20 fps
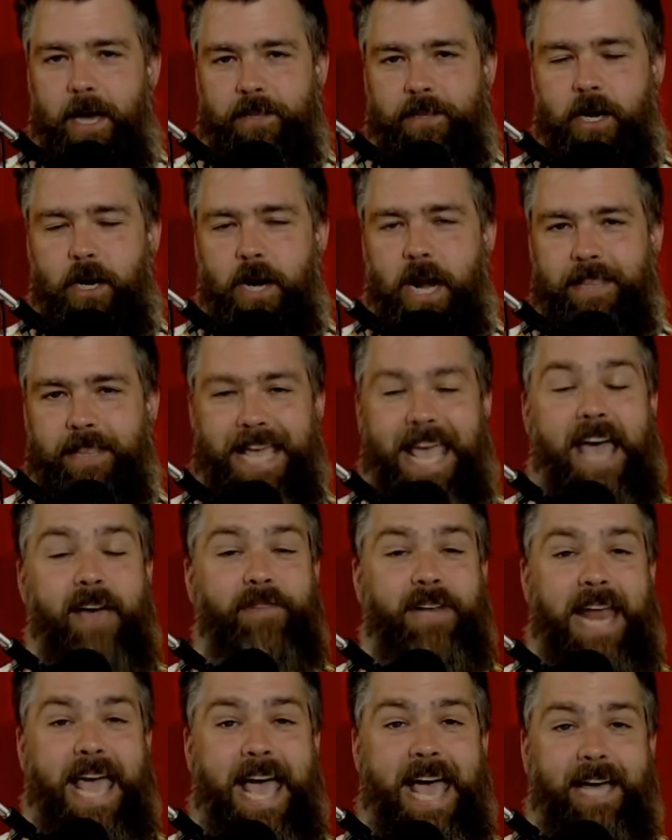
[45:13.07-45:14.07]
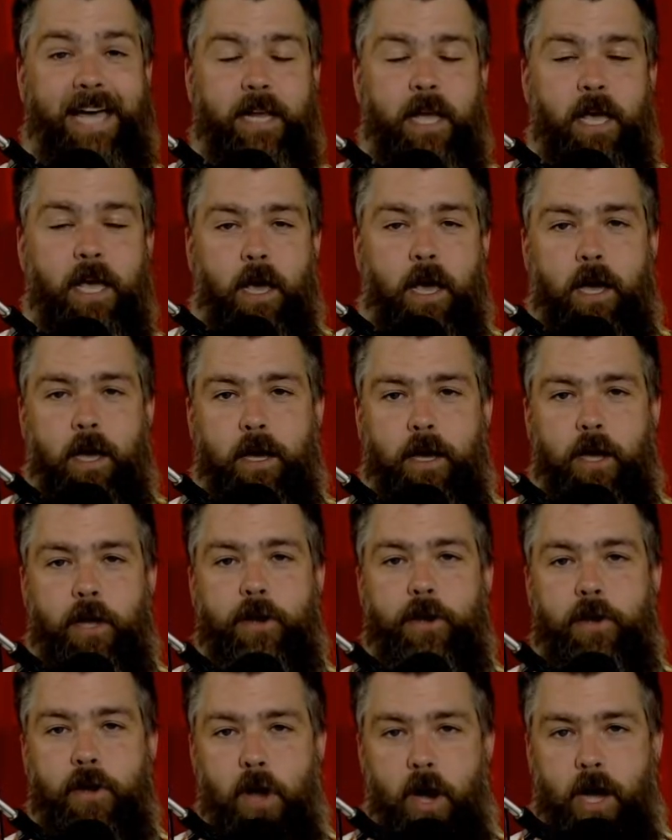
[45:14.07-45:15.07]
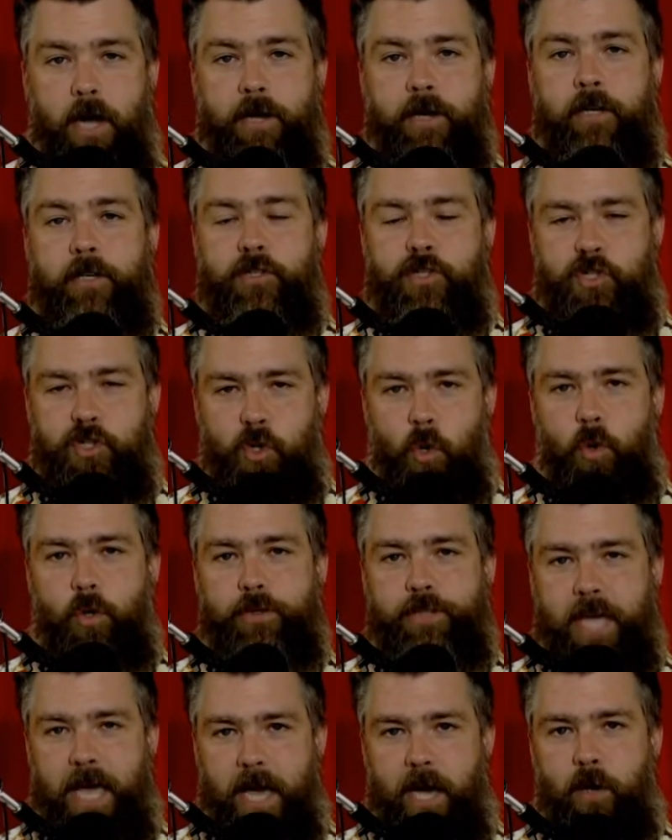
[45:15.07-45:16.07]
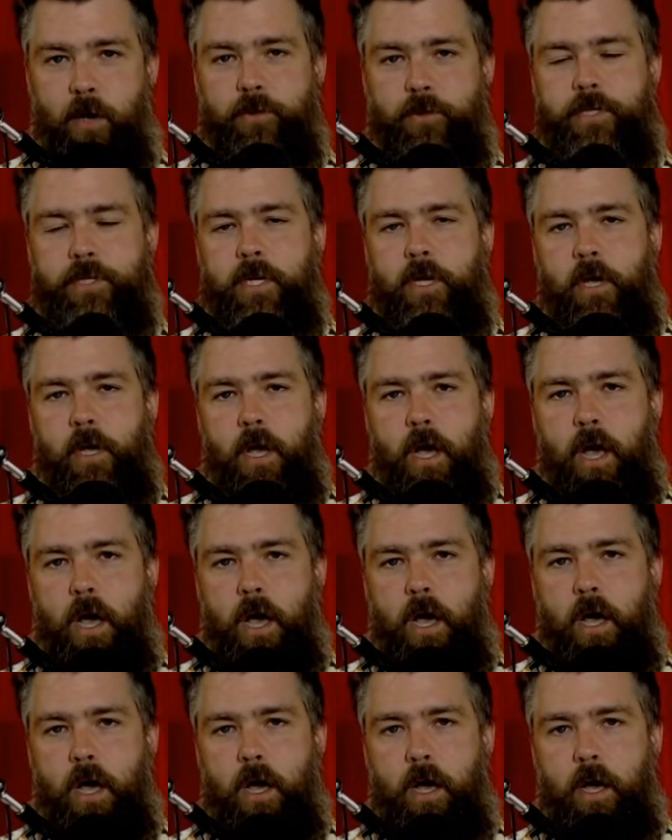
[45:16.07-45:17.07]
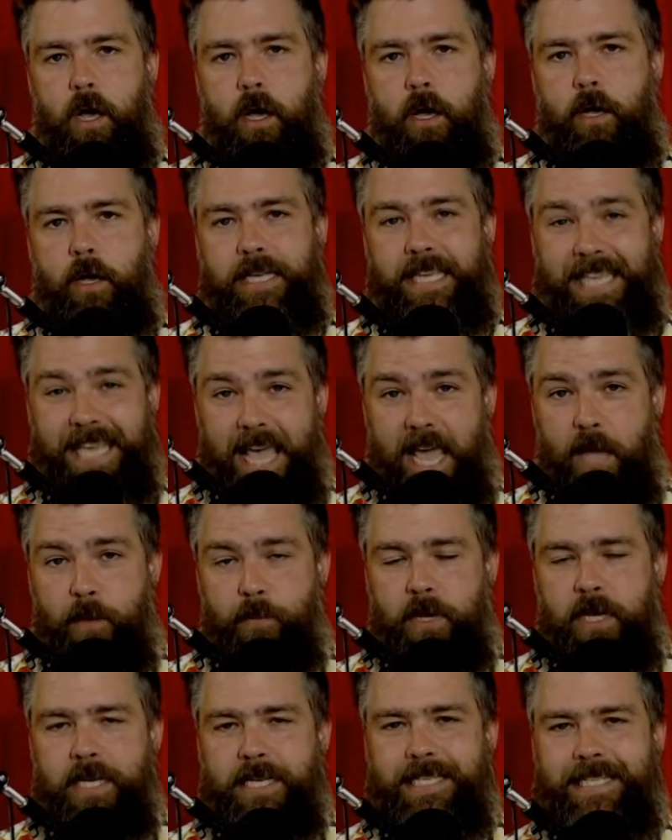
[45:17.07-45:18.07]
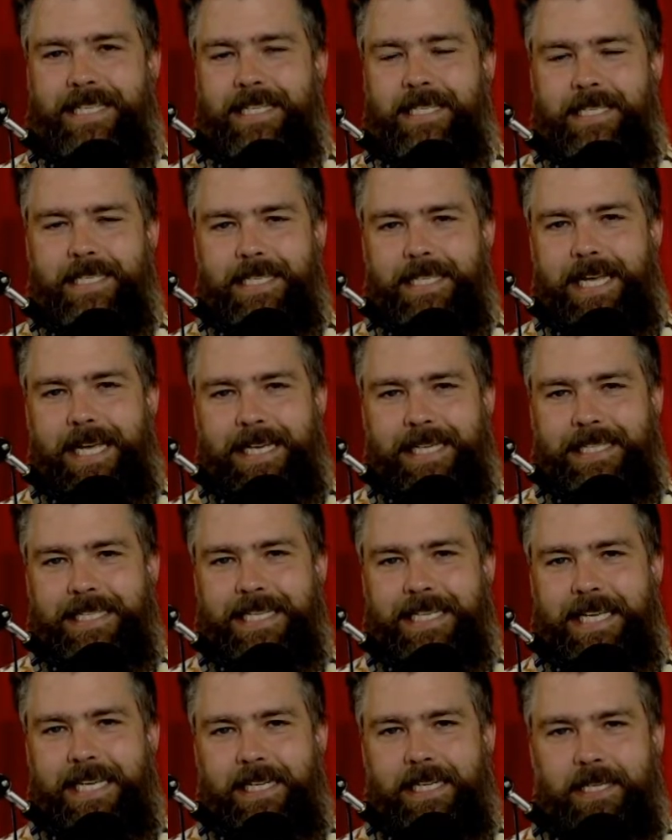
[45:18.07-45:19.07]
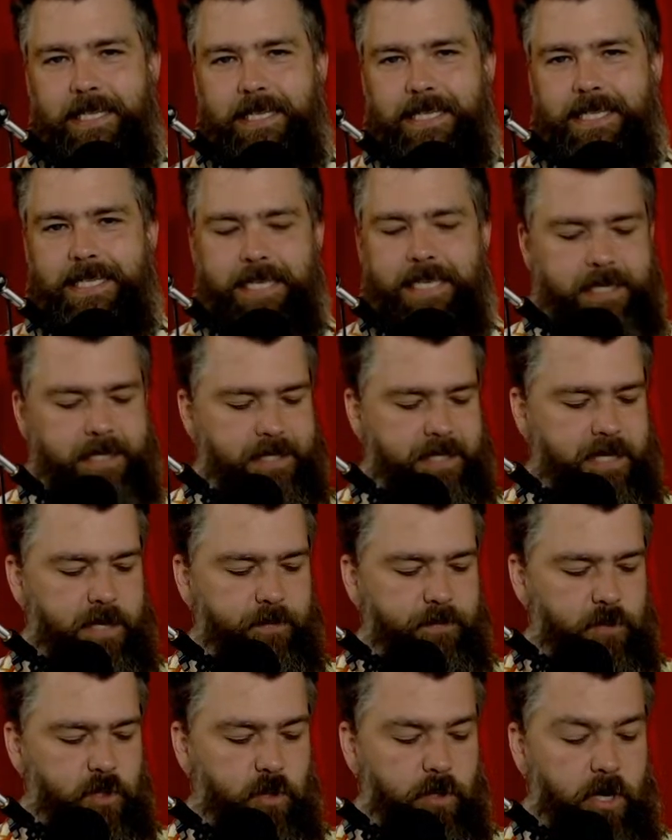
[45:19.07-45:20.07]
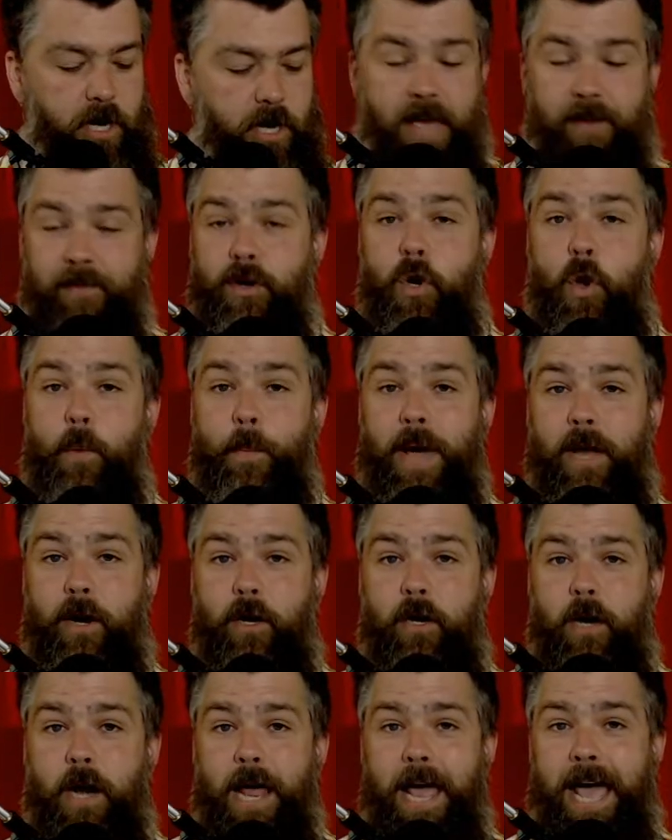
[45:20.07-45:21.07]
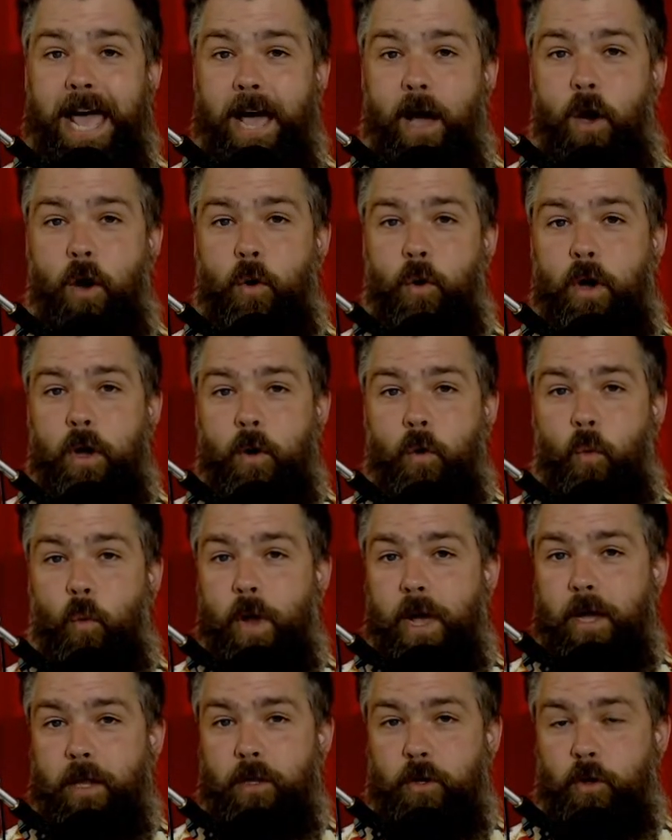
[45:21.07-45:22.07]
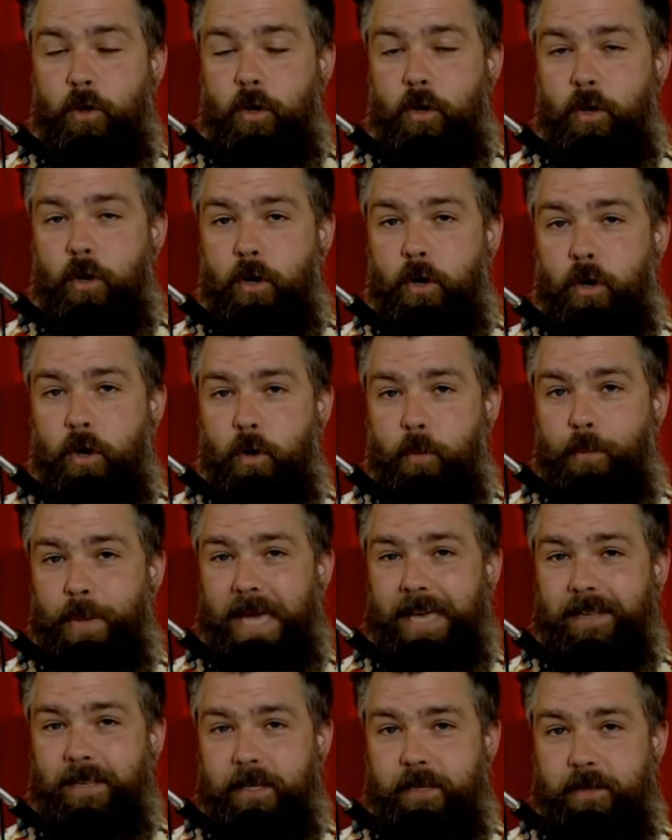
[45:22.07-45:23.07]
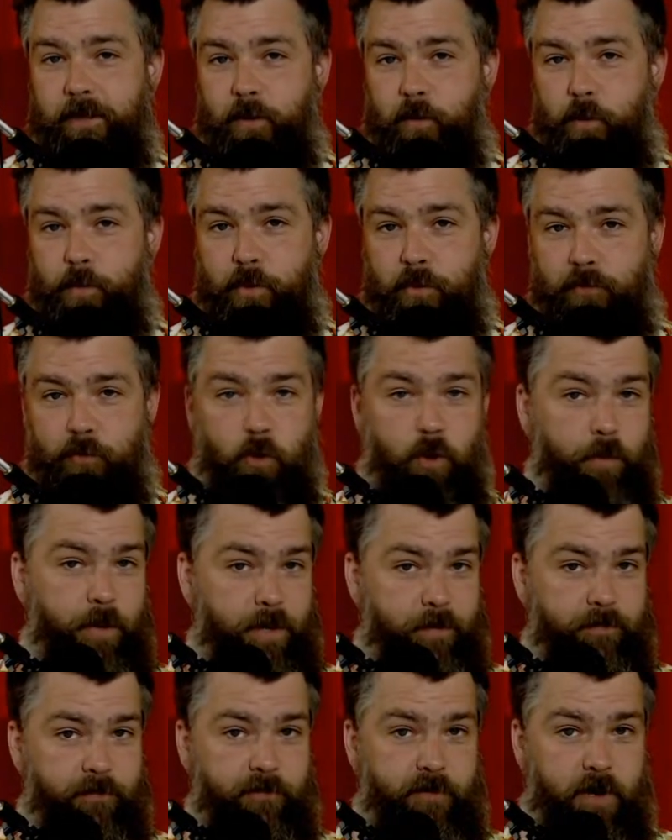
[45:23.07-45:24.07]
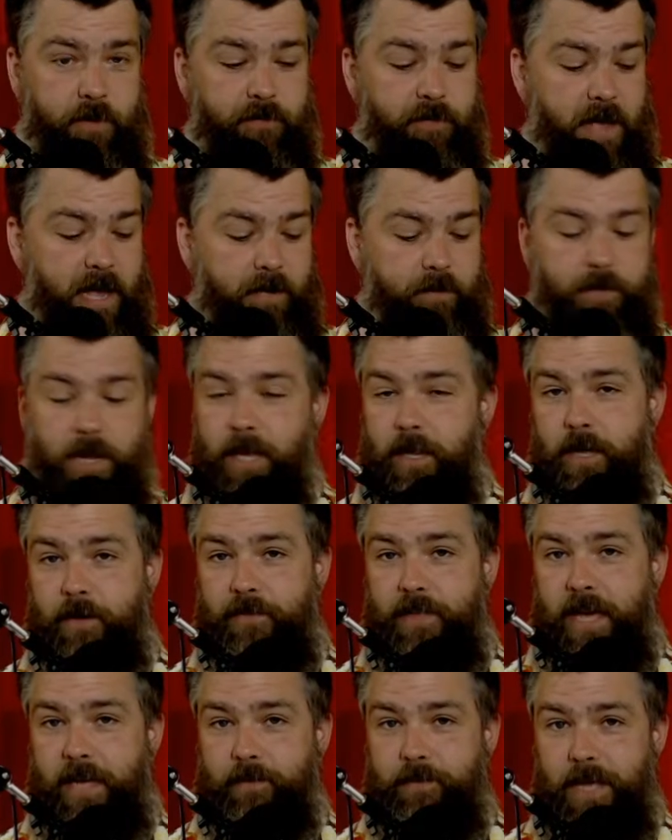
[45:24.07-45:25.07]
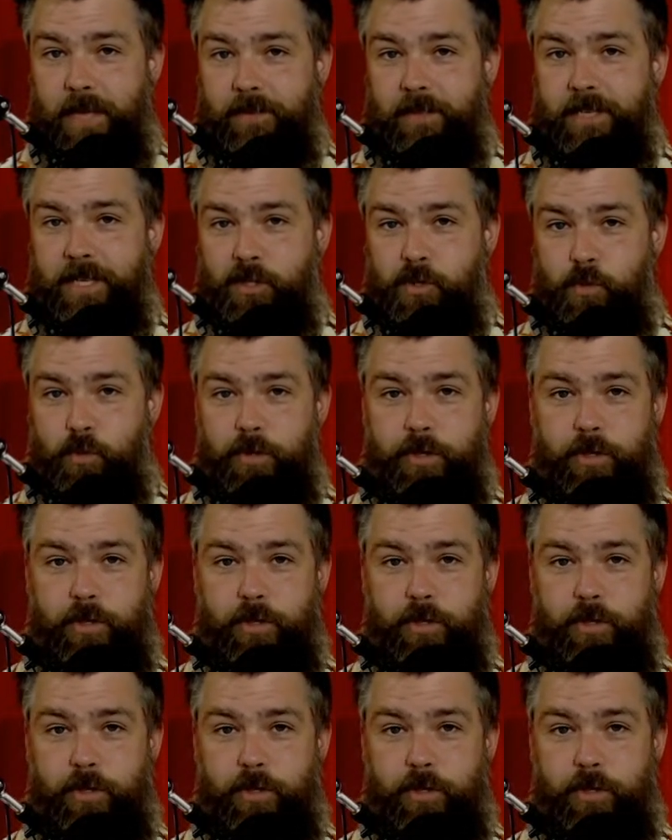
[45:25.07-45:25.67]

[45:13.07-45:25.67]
They haven't had a non-sold out game since 1960. So there you have it. No matter how well or badly they were performing. Fun fact. I love that. I think that's